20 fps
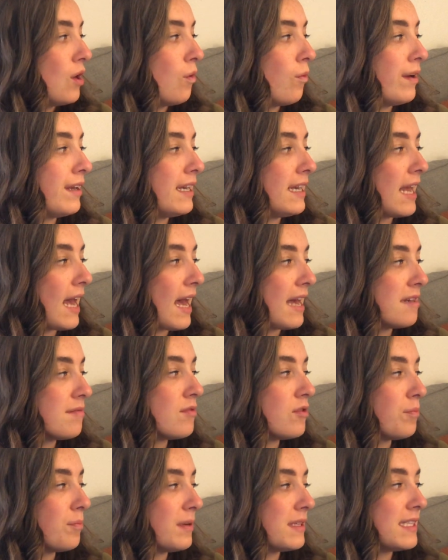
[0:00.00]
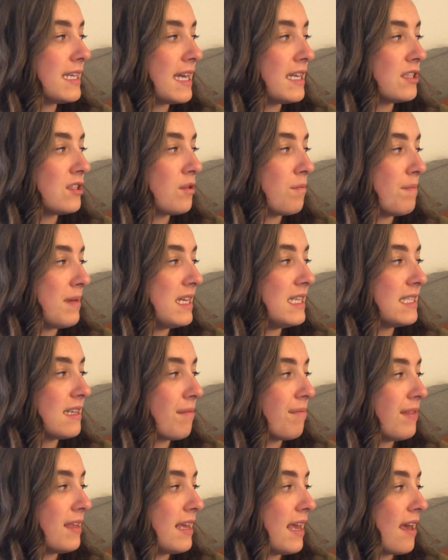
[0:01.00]
When an animal pretends to be
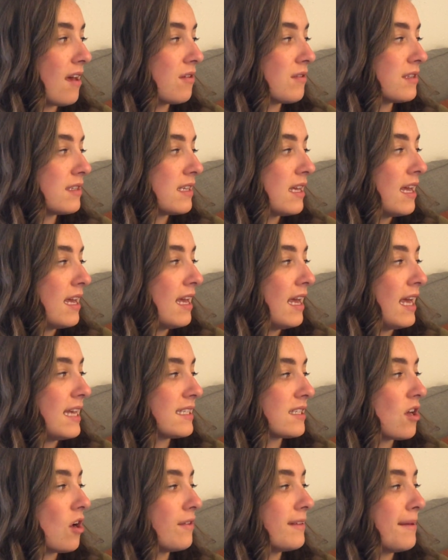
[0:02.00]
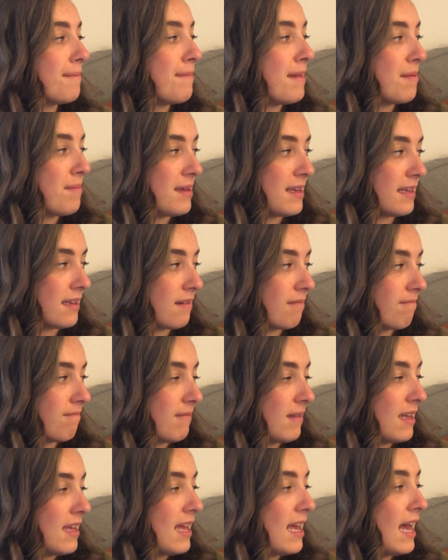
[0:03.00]
something else, it's called a mimic,
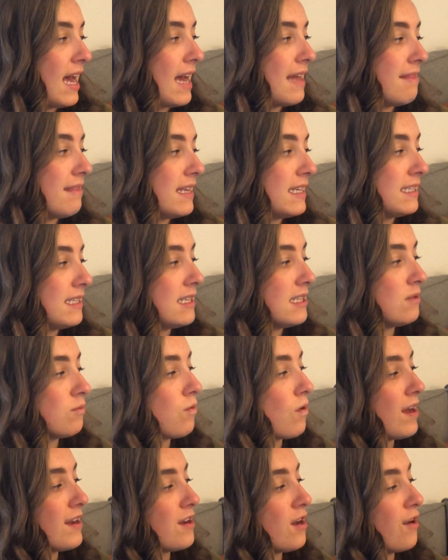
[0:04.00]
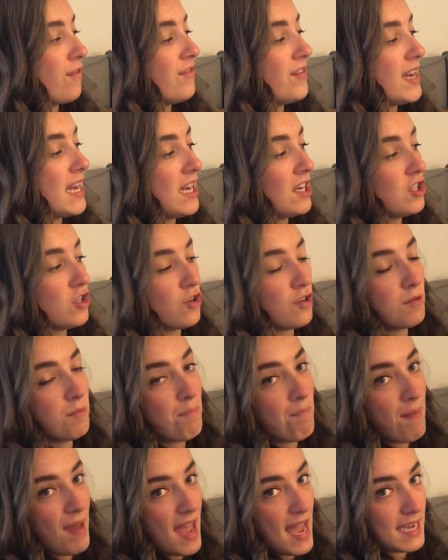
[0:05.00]
and this is one of nature's
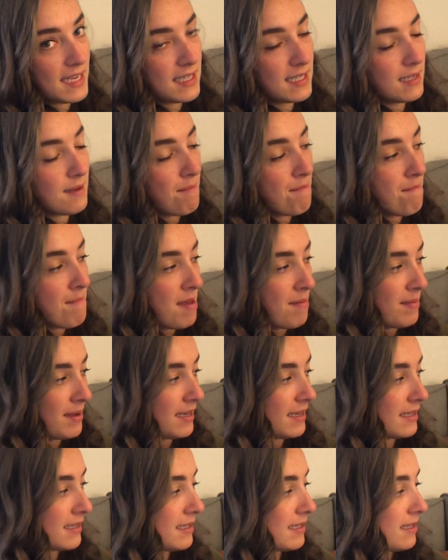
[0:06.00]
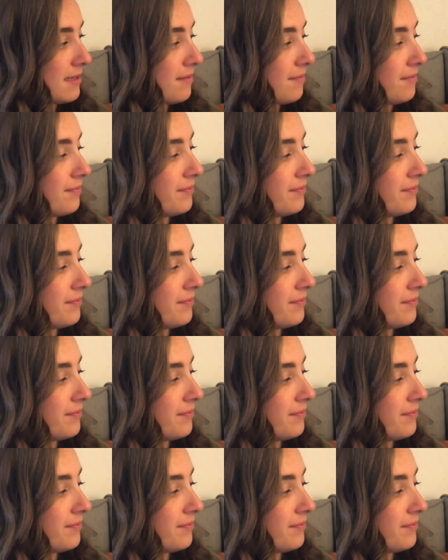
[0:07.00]
best mimics.